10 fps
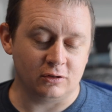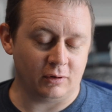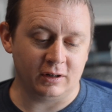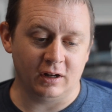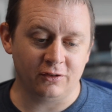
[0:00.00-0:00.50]
do
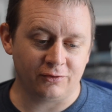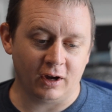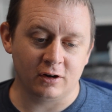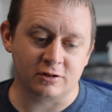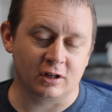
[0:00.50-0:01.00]

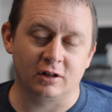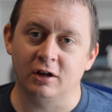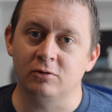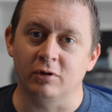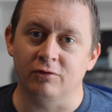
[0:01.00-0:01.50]
identifiers
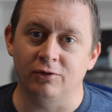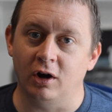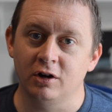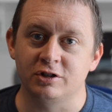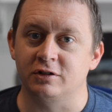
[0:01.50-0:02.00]
declared with
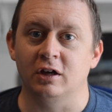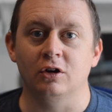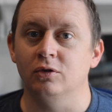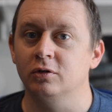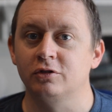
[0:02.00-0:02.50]
var just
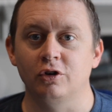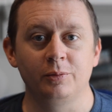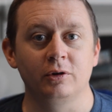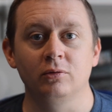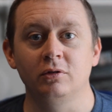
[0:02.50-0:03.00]
ignore
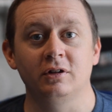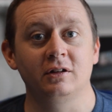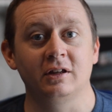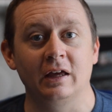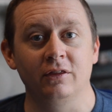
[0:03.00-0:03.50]
scoping rules
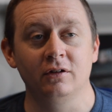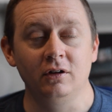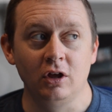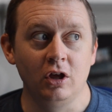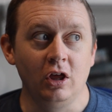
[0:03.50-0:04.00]
altogether?